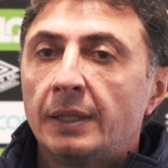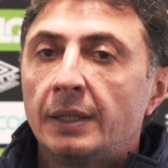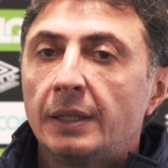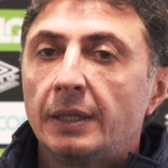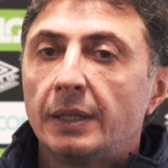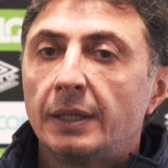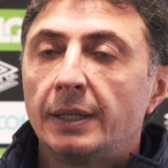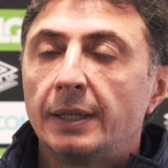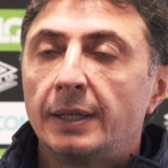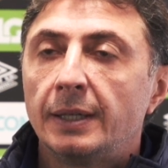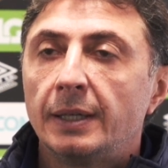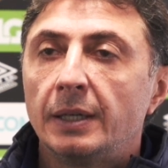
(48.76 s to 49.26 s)

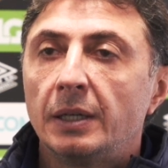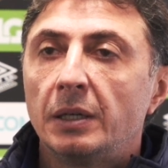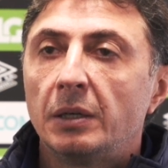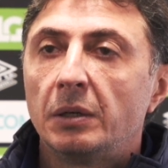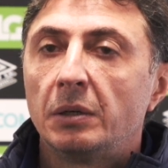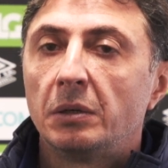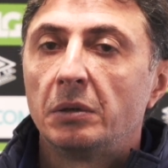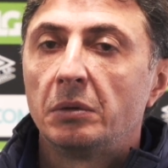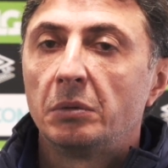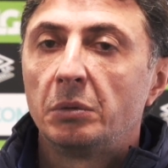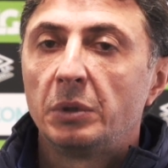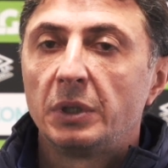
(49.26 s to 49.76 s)

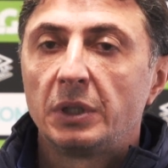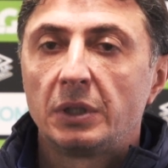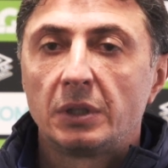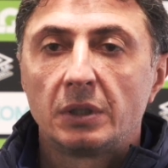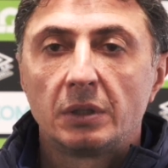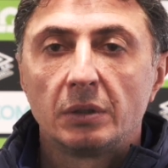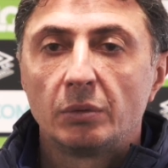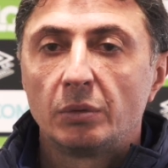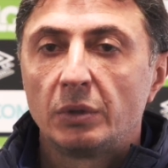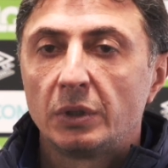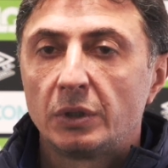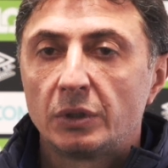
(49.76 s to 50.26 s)
Uh, with
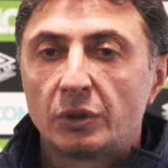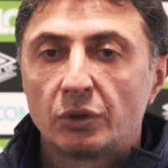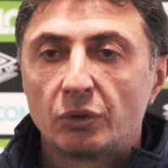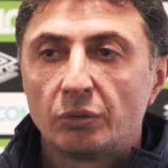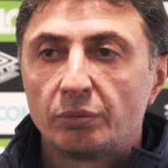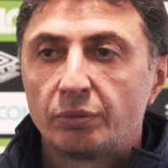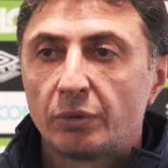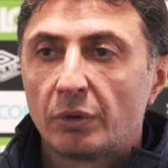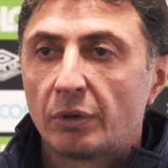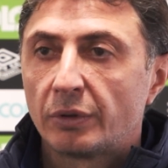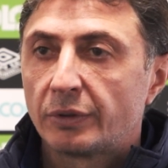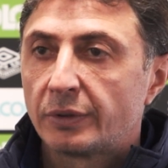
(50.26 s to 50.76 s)
with
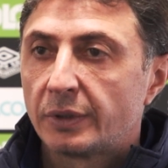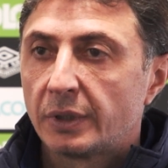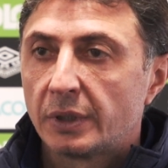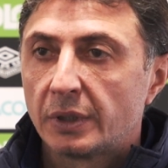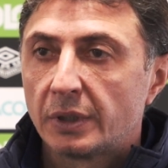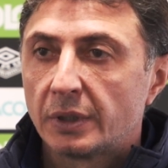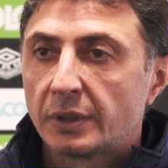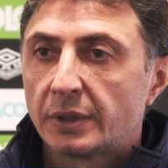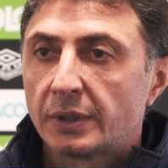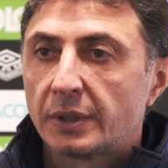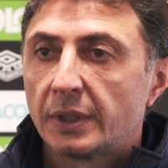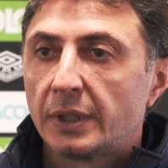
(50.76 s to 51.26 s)

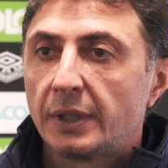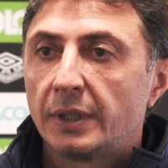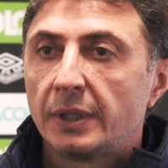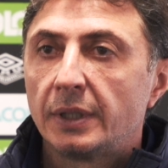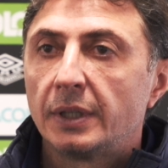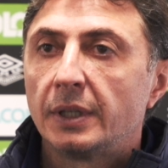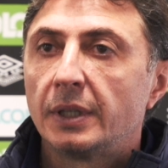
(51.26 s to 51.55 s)
supporters and,